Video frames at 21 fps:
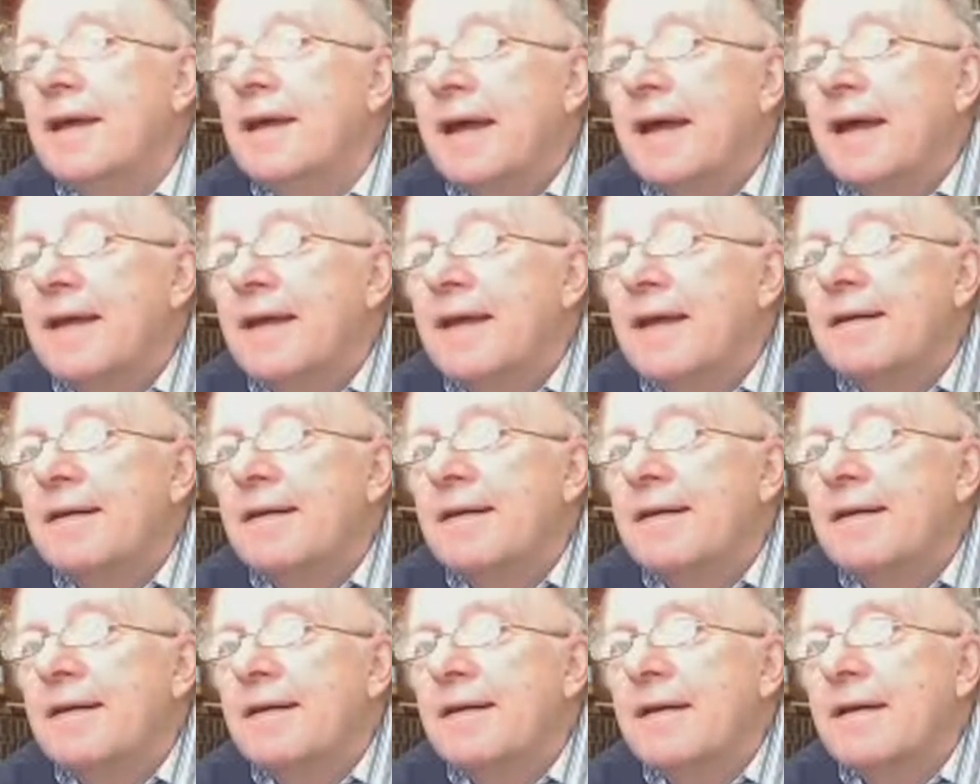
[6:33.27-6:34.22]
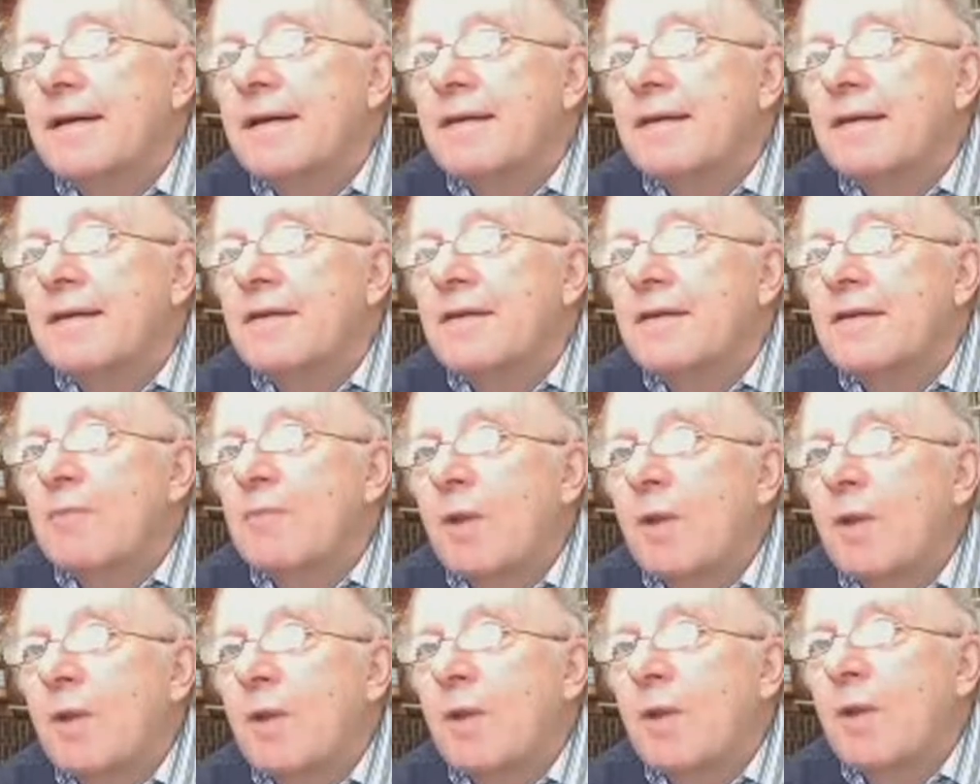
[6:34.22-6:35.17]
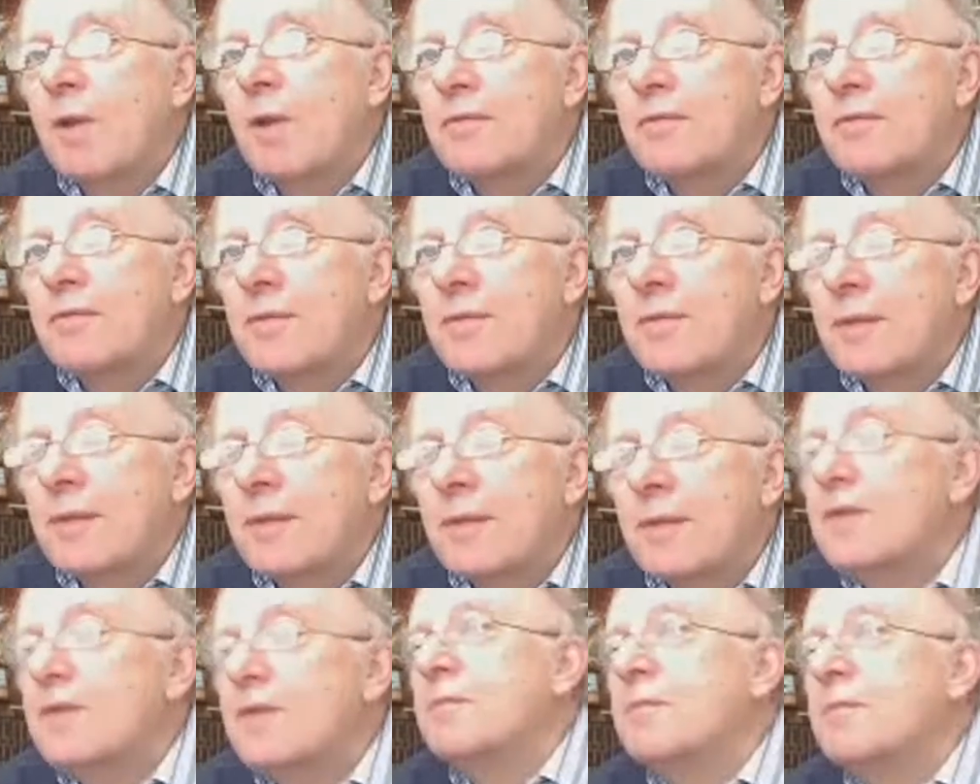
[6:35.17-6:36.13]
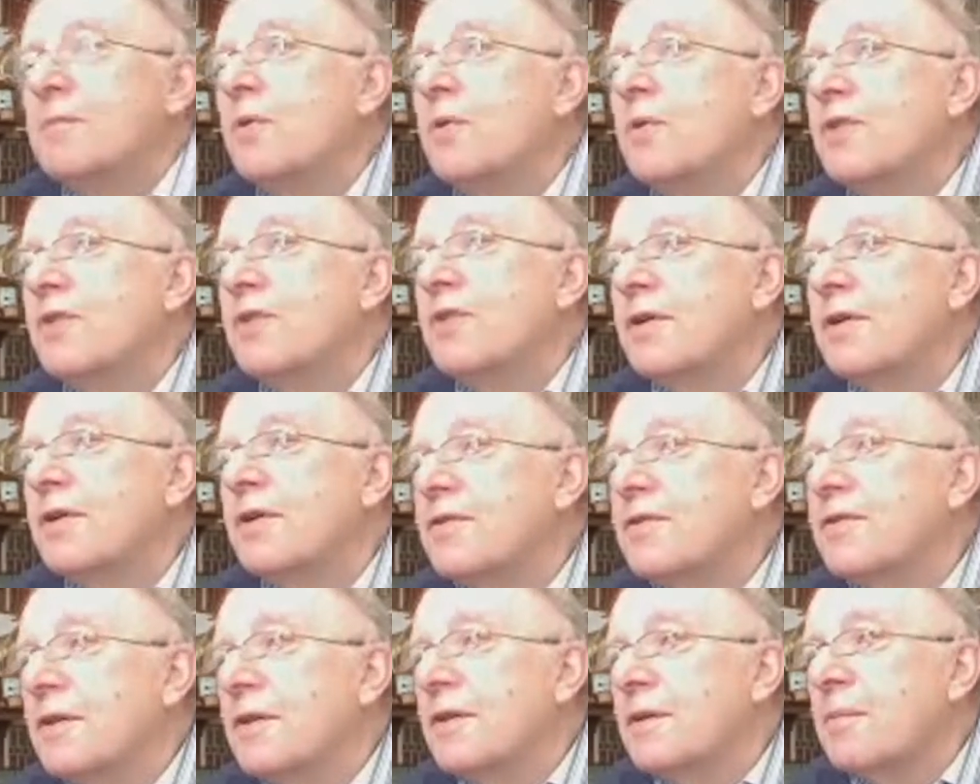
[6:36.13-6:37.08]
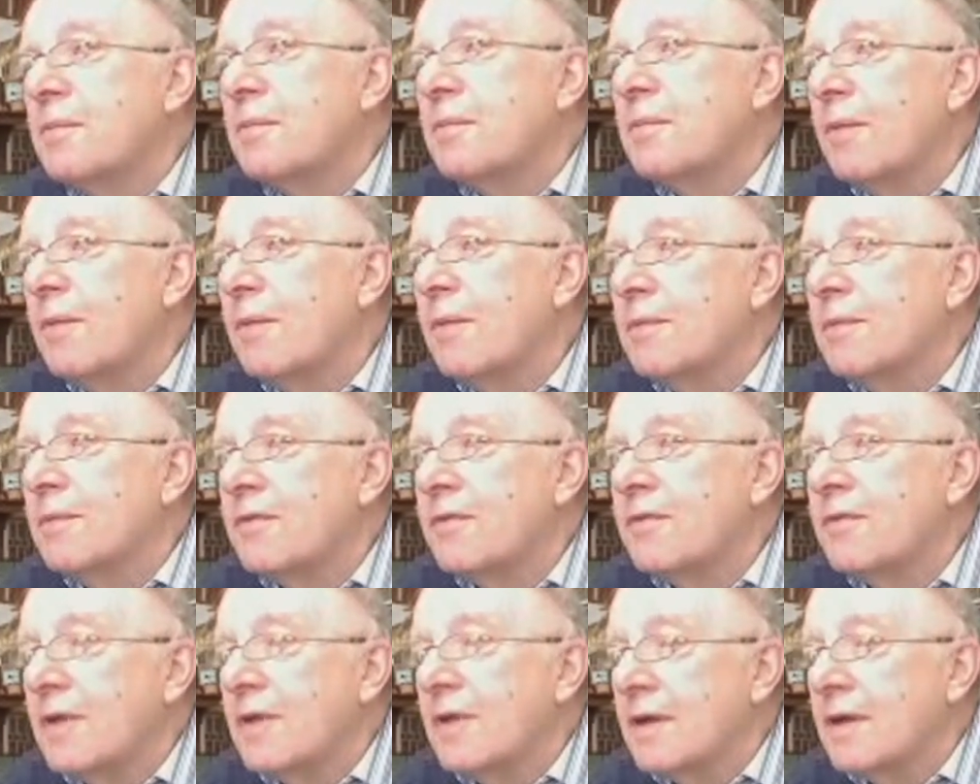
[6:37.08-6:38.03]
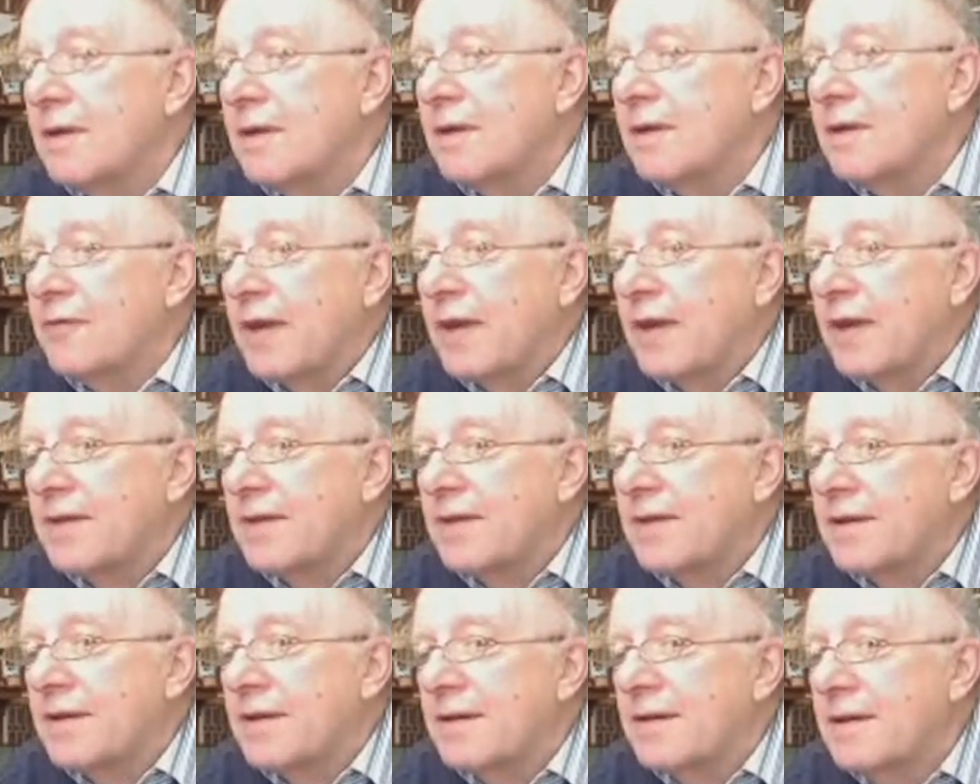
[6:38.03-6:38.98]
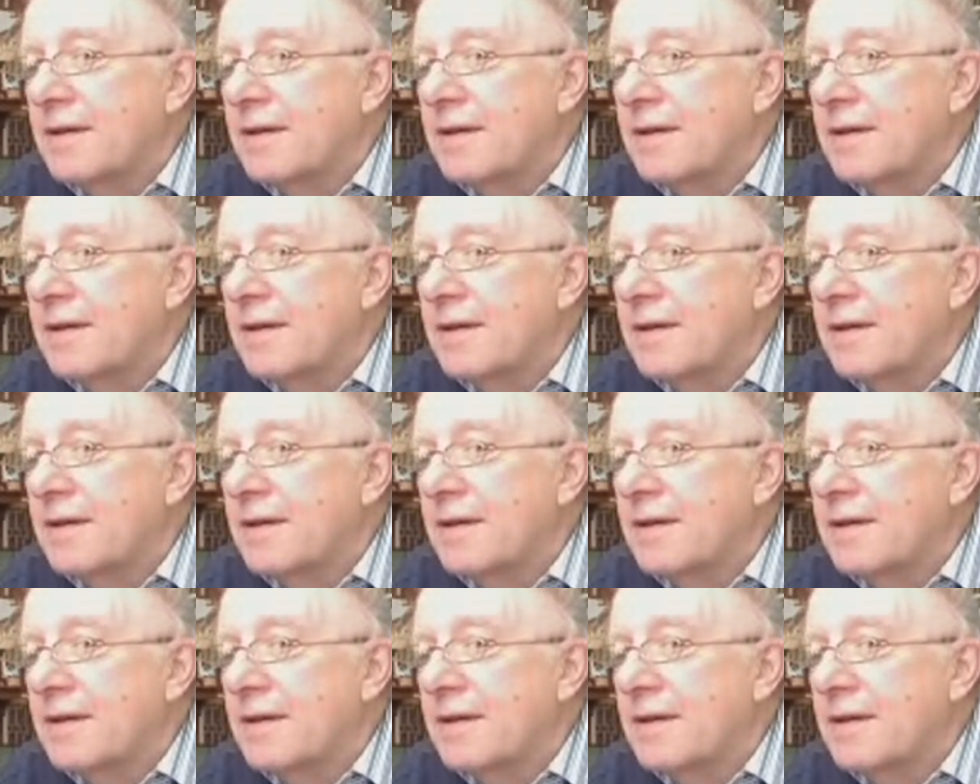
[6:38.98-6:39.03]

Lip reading: and these problems are perhaps even more serious than the problems affecting